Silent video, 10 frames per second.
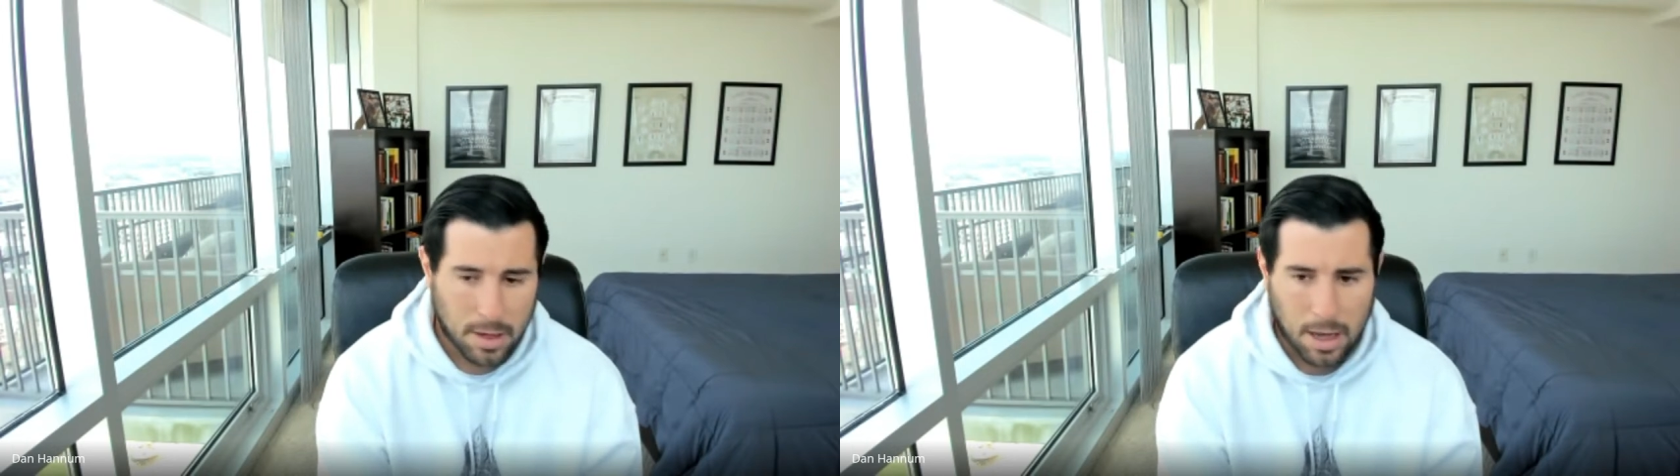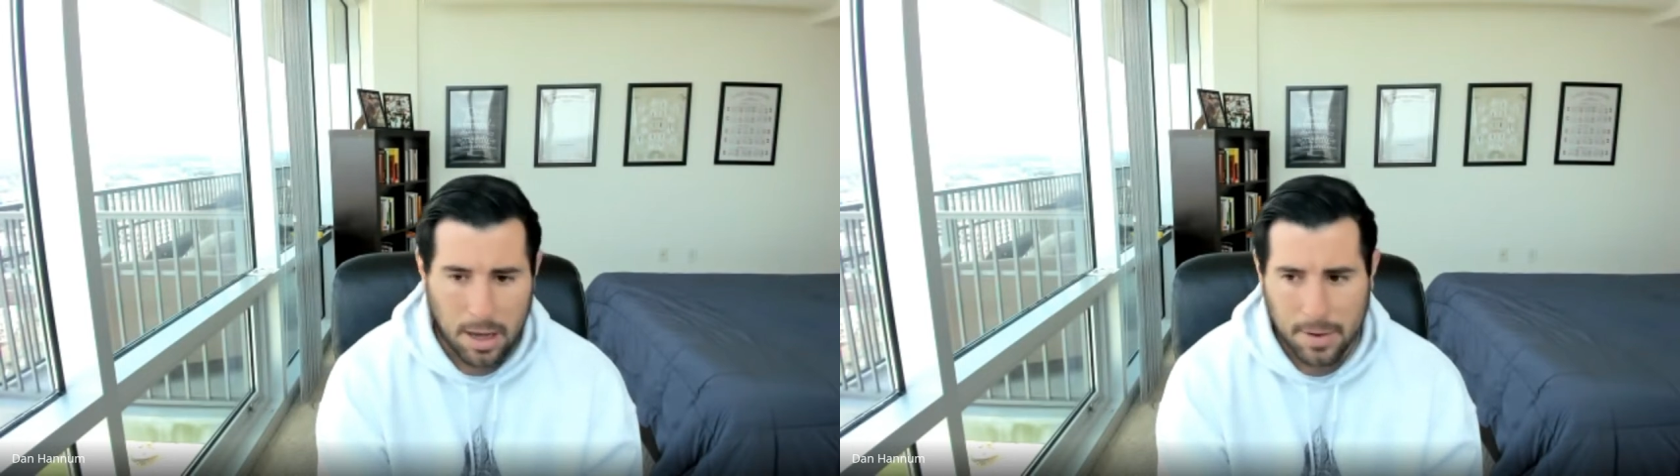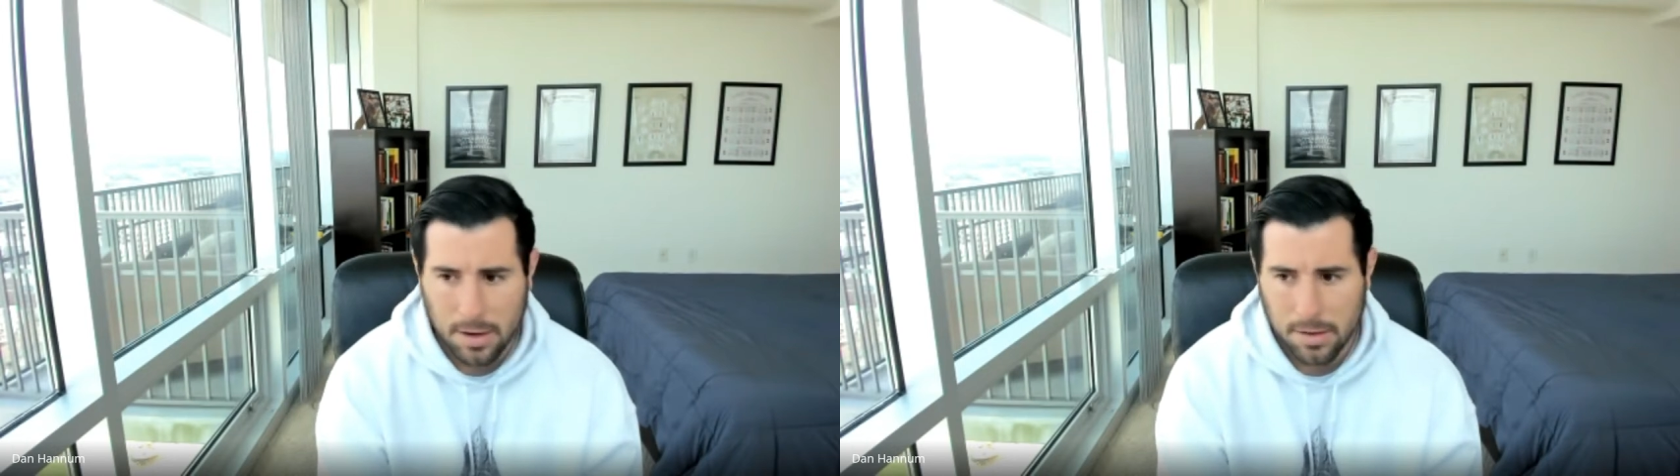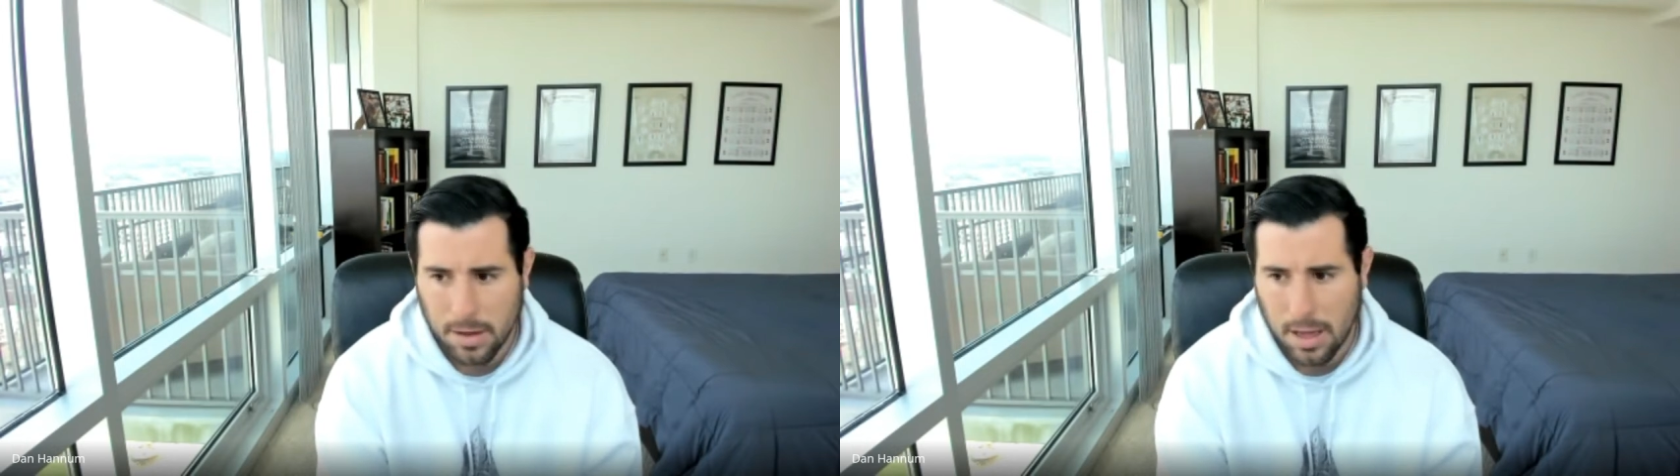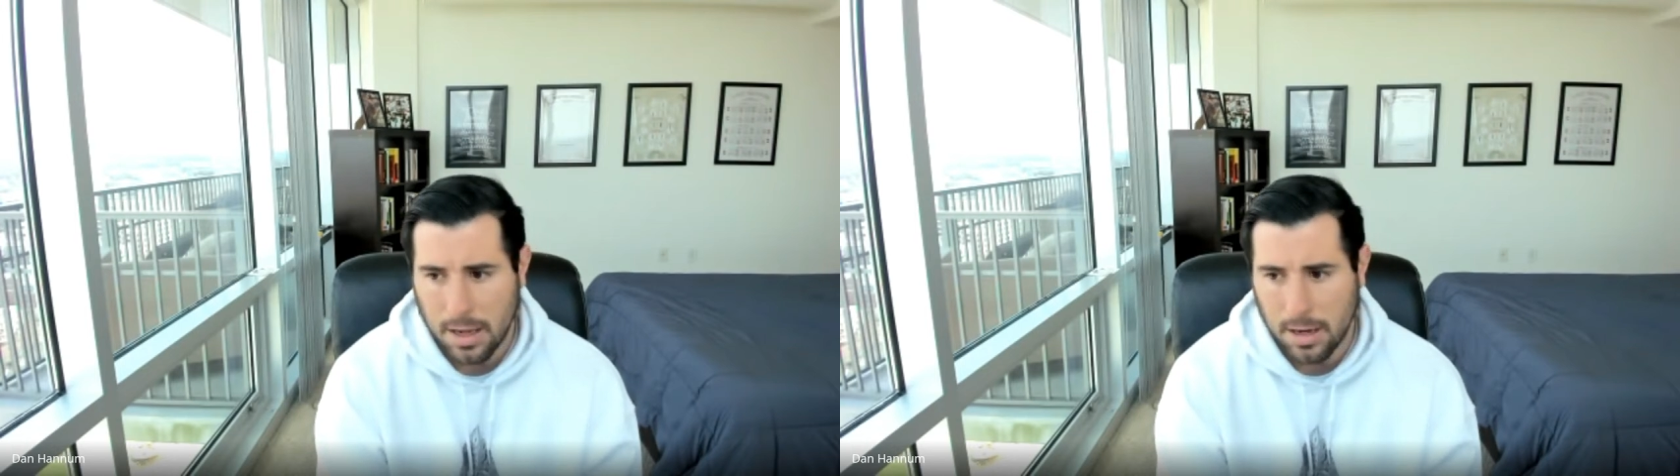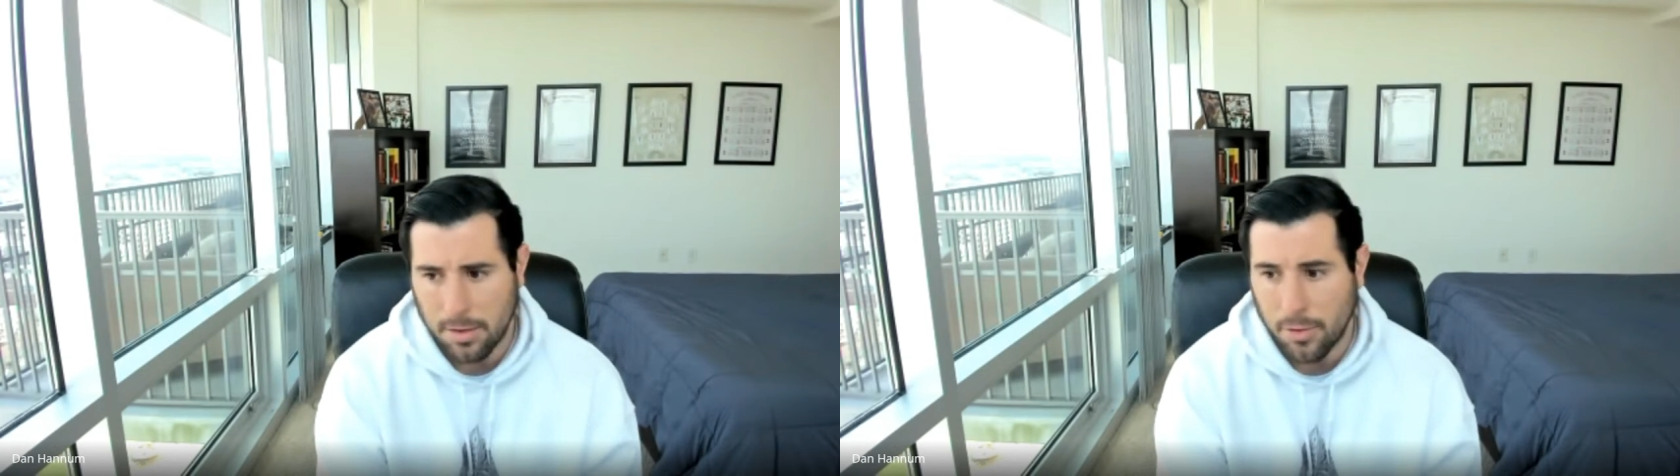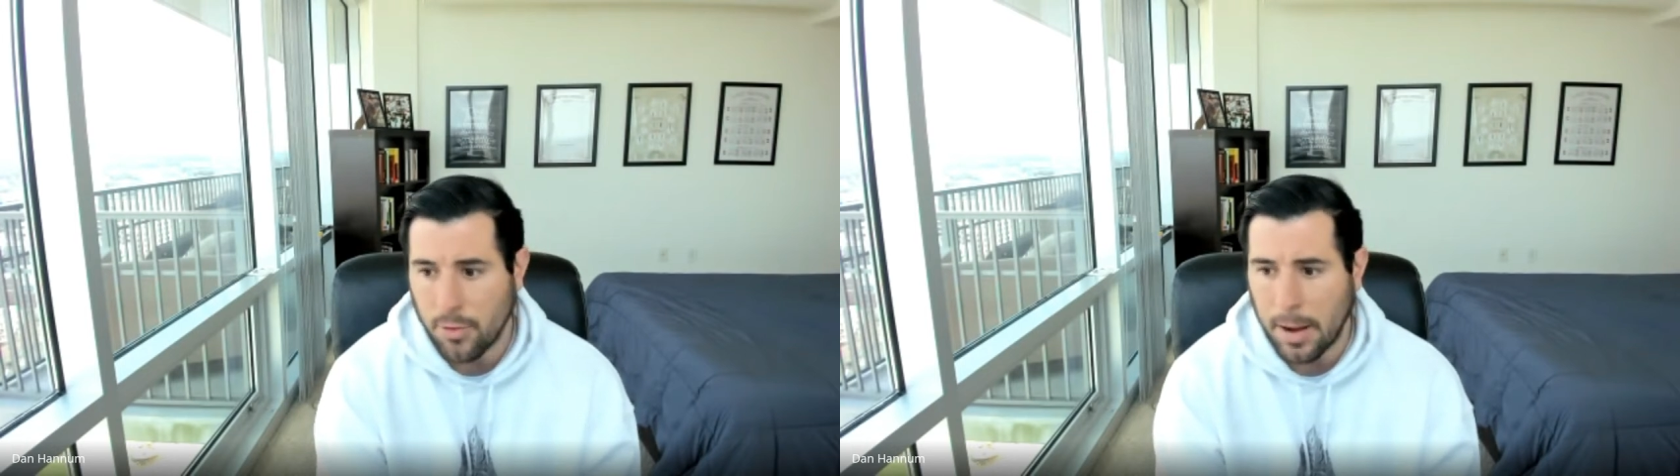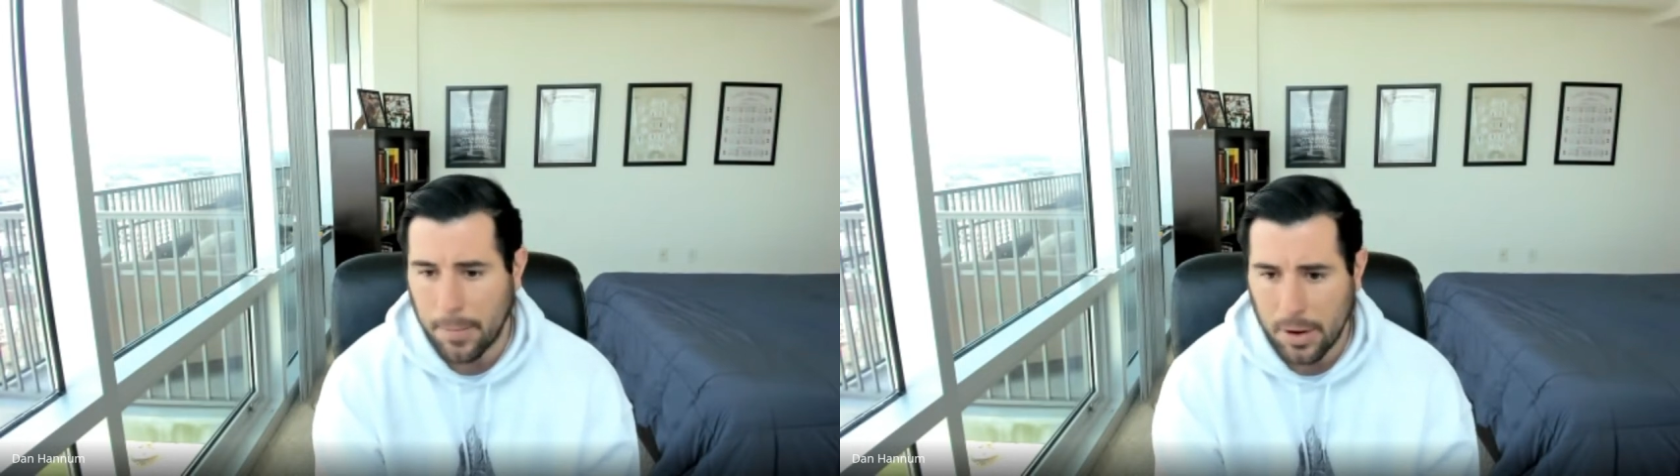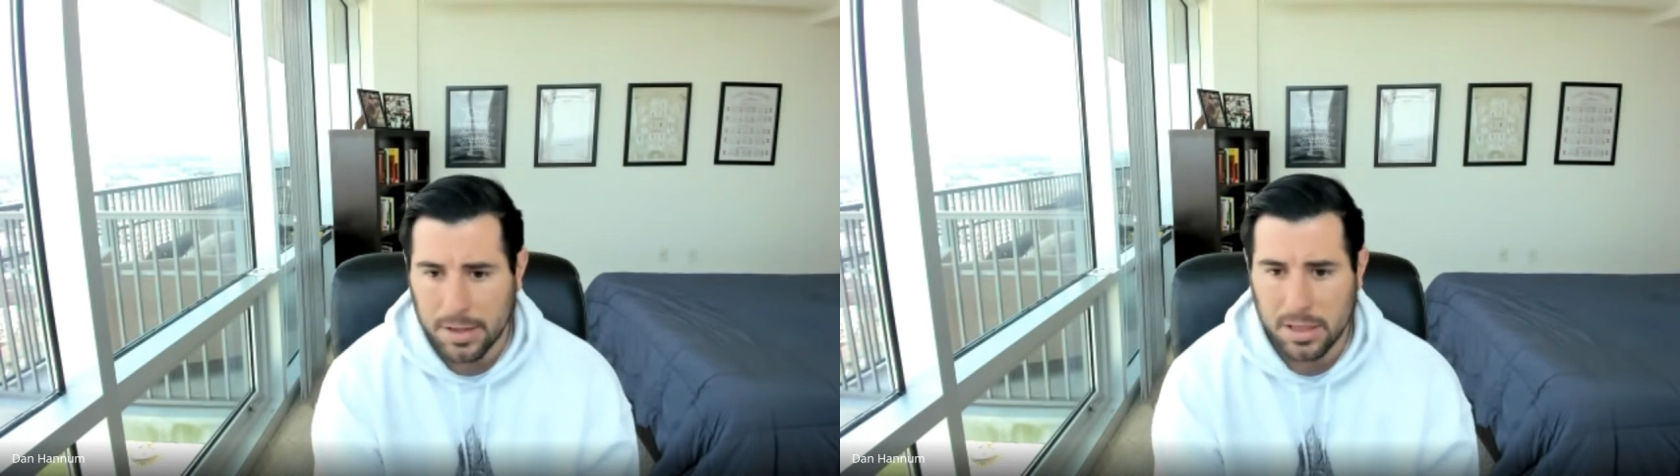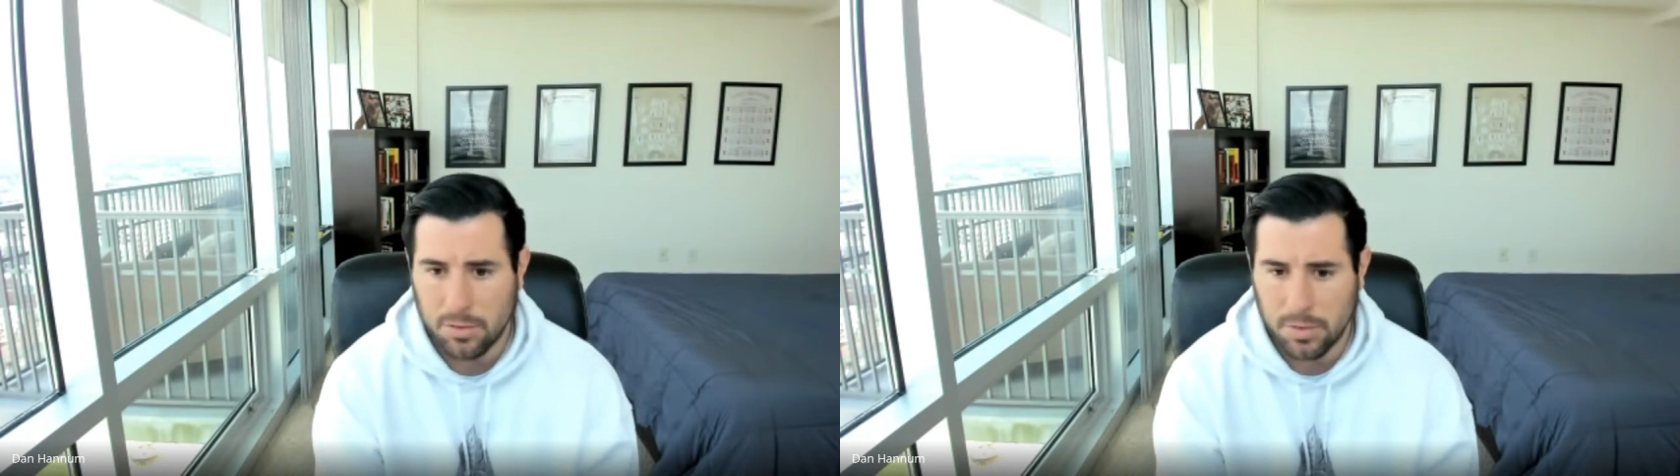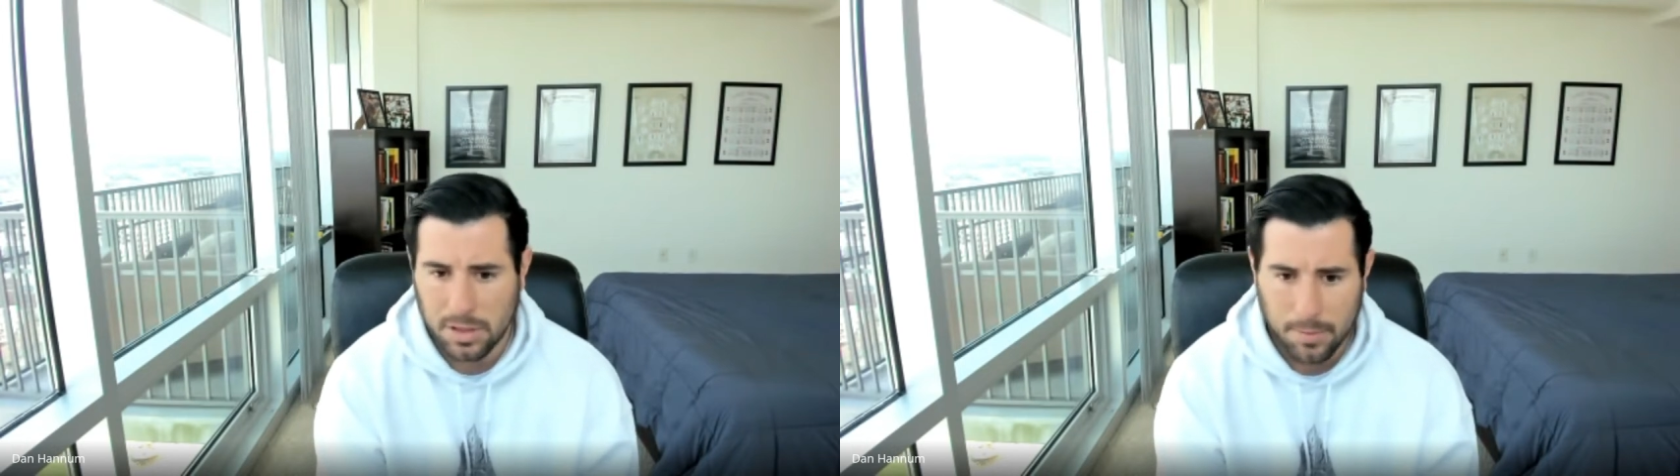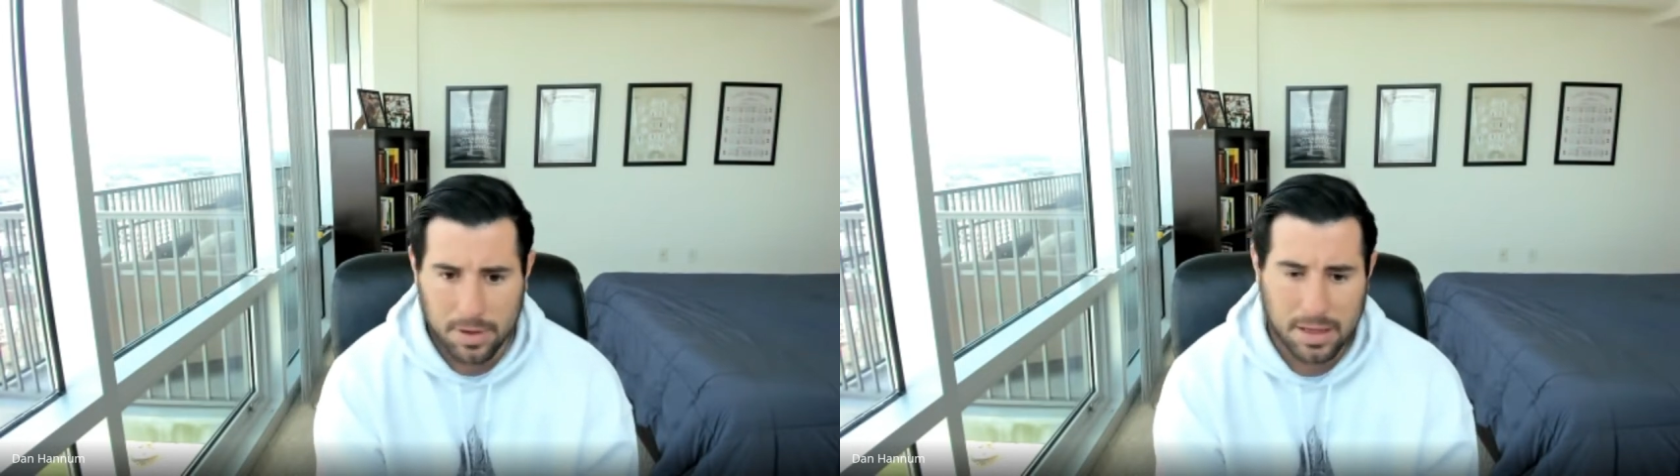And through that process was able to